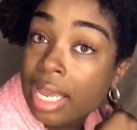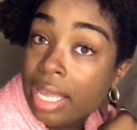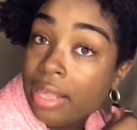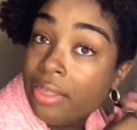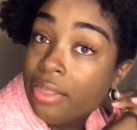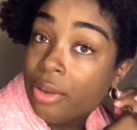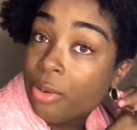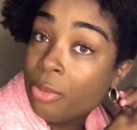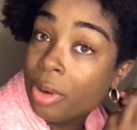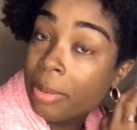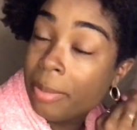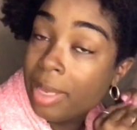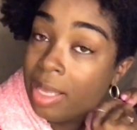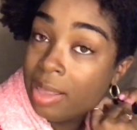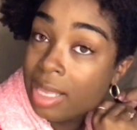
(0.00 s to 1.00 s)
and the
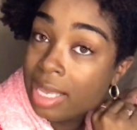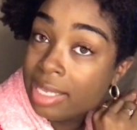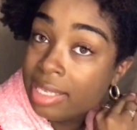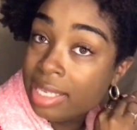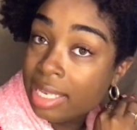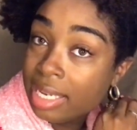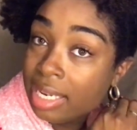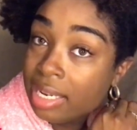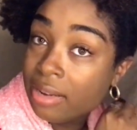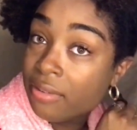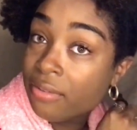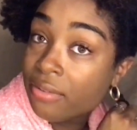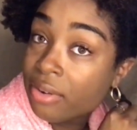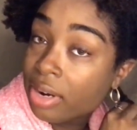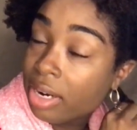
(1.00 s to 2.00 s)
woman that's sitting in the
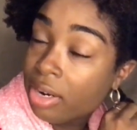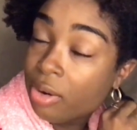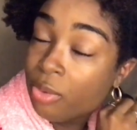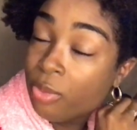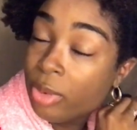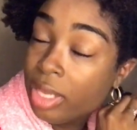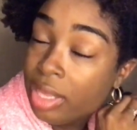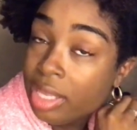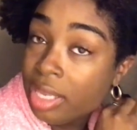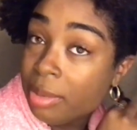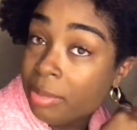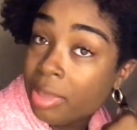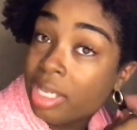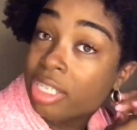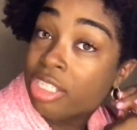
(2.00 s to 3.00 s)
front with
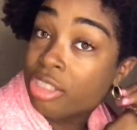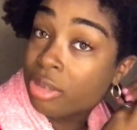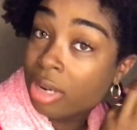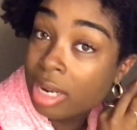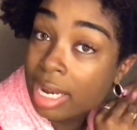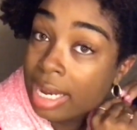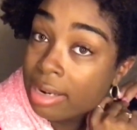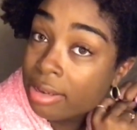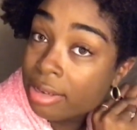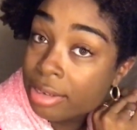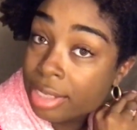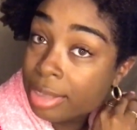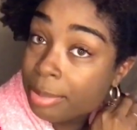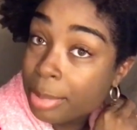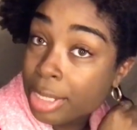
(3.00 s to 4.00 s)
him looks strung out on
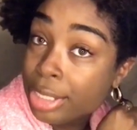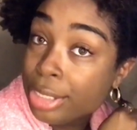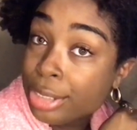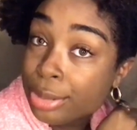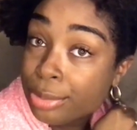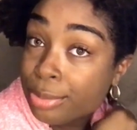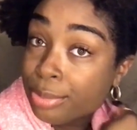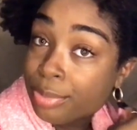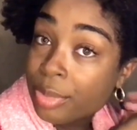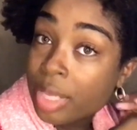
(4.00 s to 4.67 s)
something too.